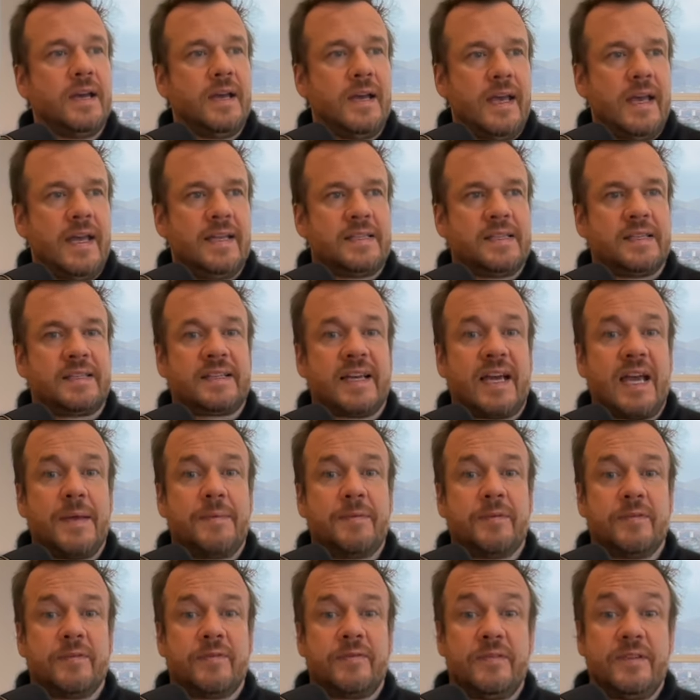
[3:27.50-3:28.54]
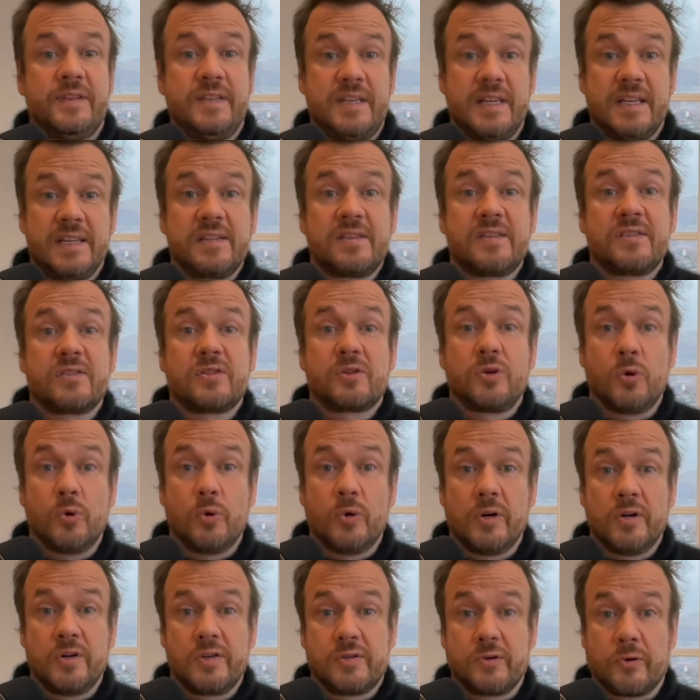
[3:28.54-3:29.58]
It's a type of
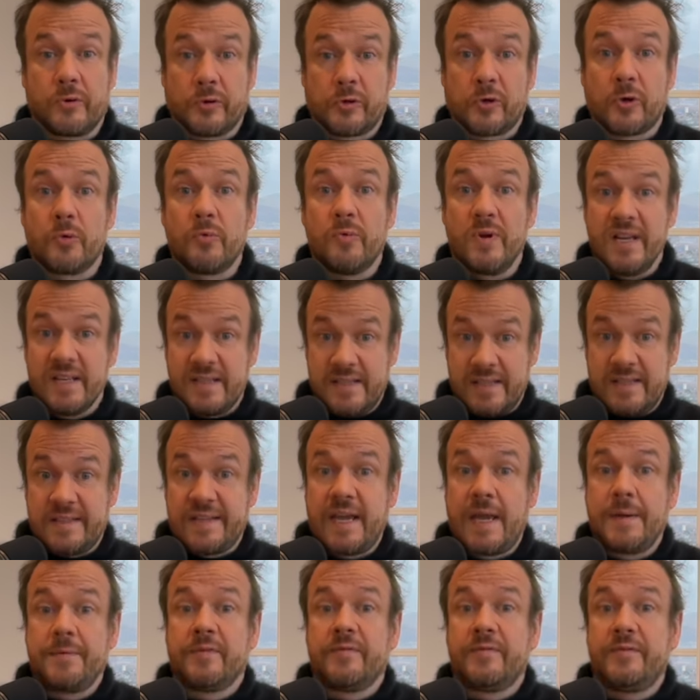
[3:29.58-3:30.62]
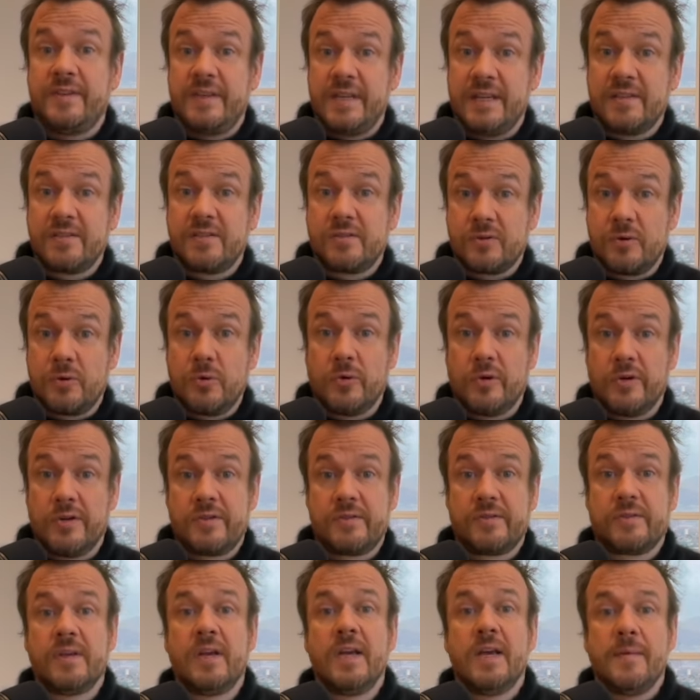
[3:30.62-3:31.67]
discourse, or creates a type of
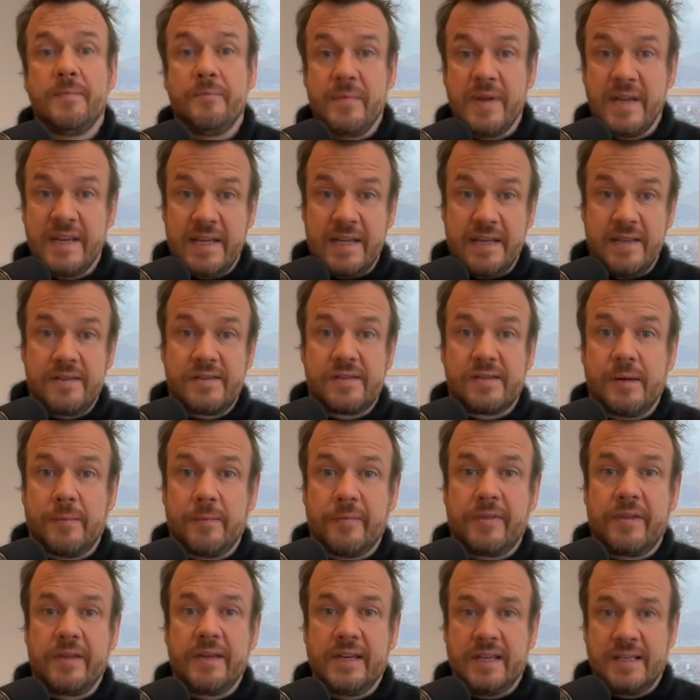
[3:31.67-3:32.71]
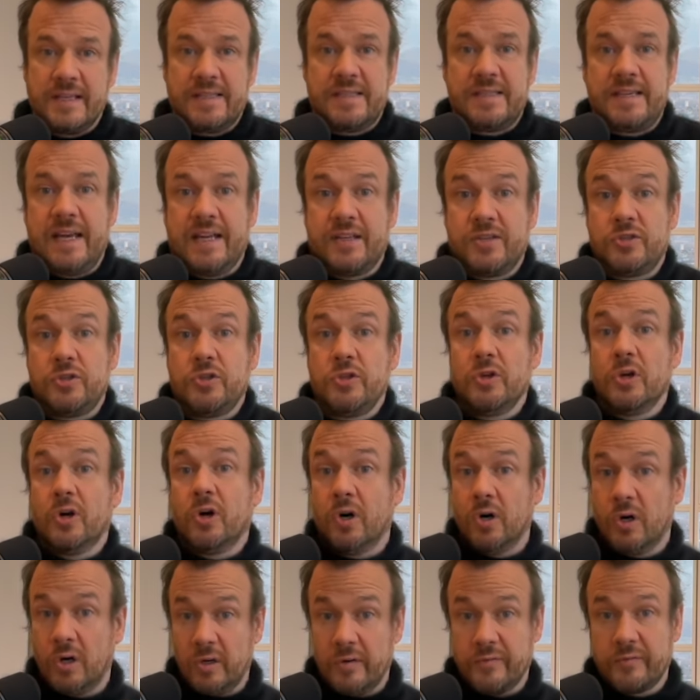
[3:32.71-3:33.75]
discourse, meaning something that sets you
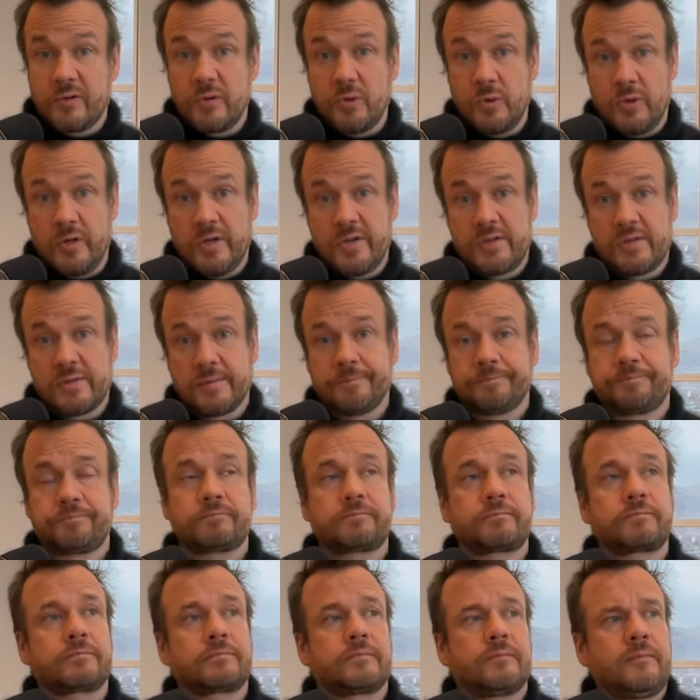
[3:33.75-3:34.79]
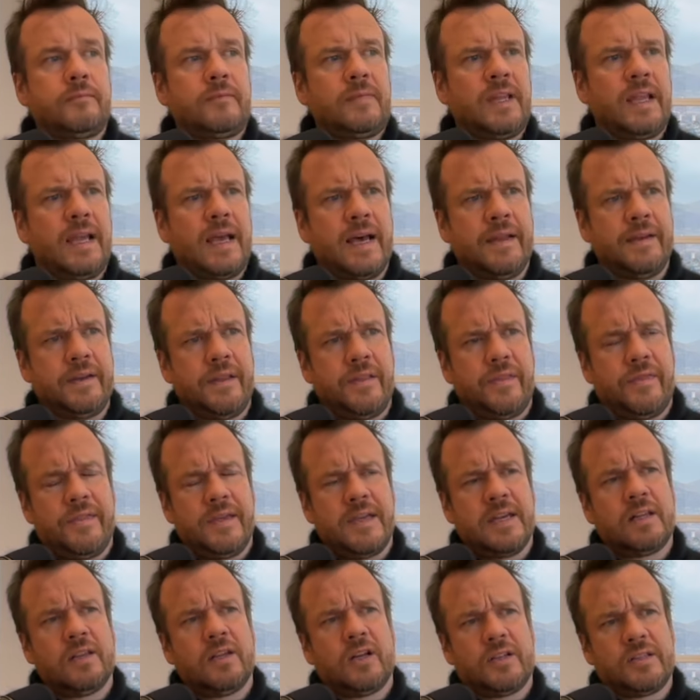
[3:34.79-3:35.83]
off course. And a
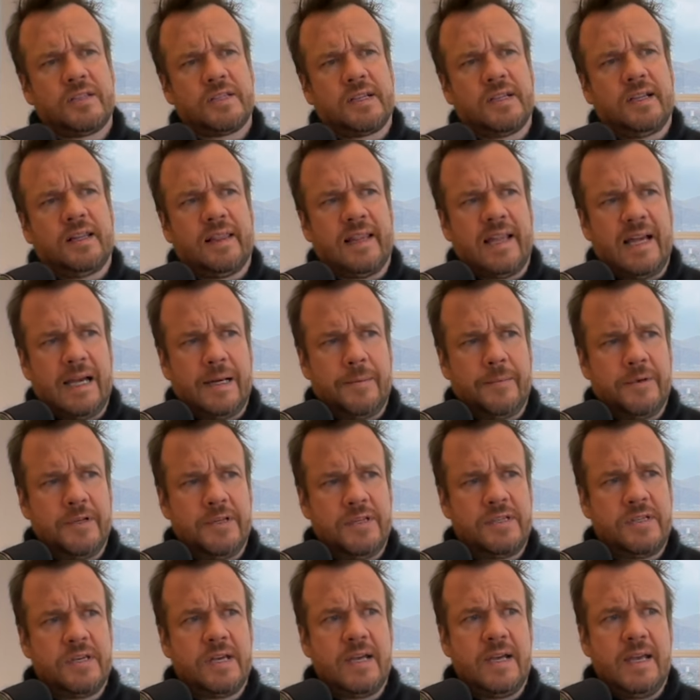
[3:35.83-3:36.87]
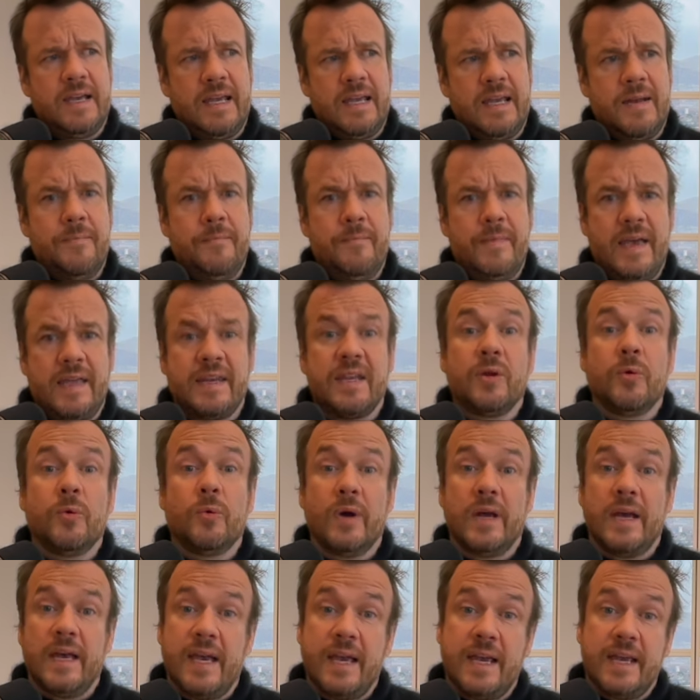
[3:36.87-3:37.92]
theological language, in many
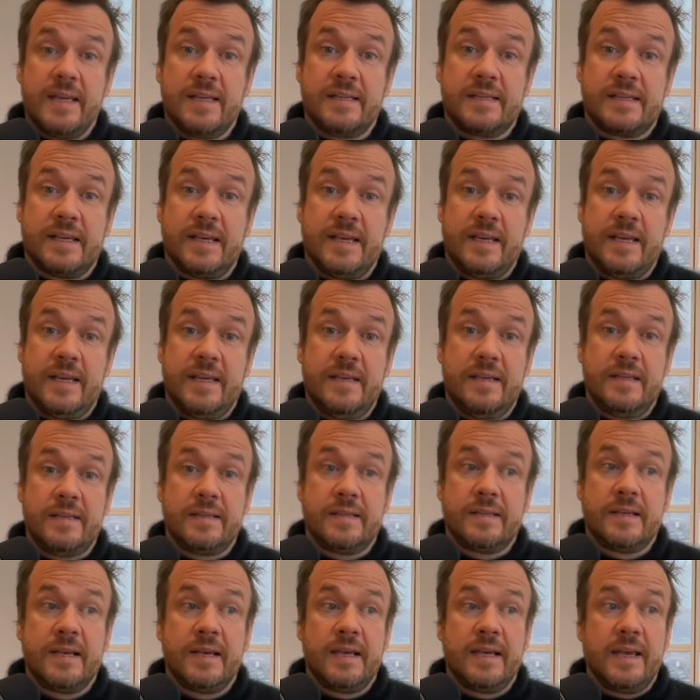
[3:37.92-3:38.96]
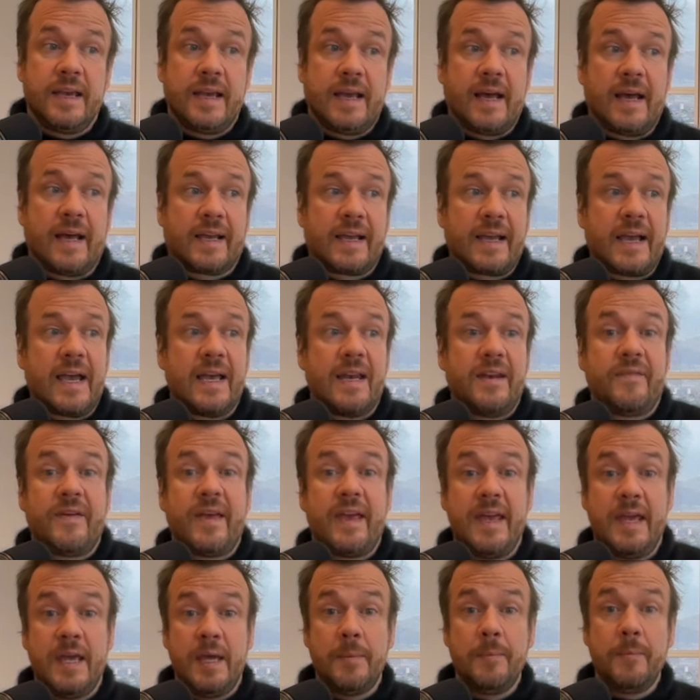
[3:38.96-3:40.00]
ways, is a kind of
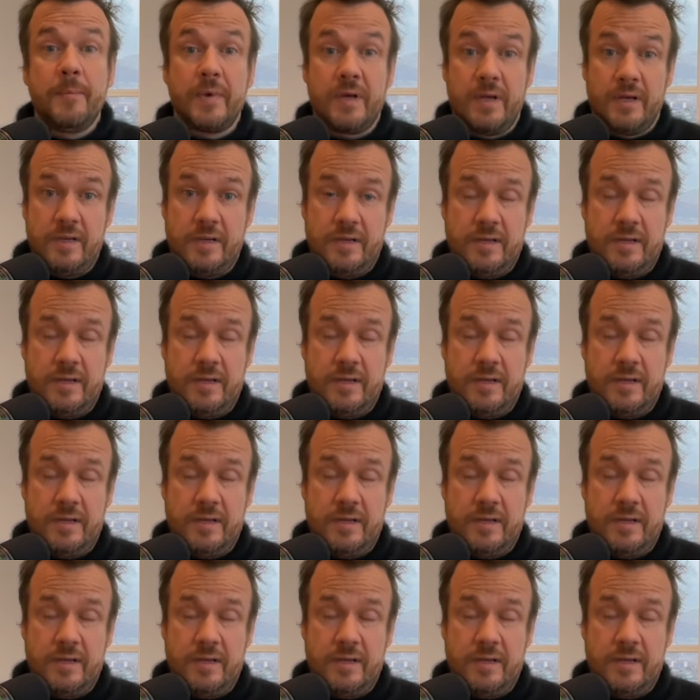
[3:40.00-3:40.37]
hymn,